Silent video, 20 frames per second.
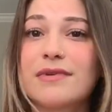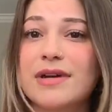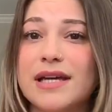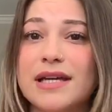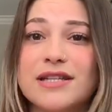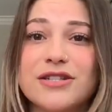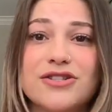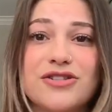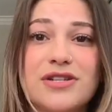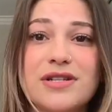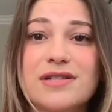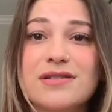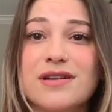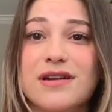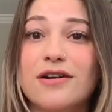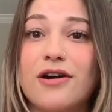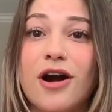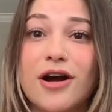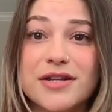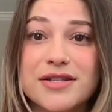is just
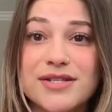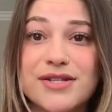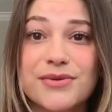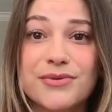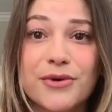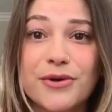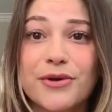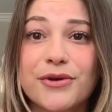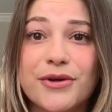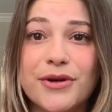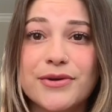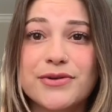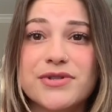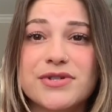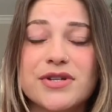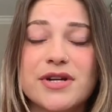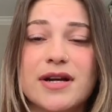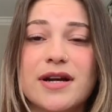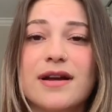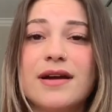a constant roller
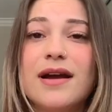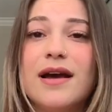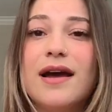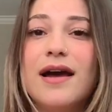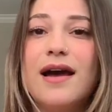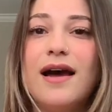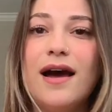coaster.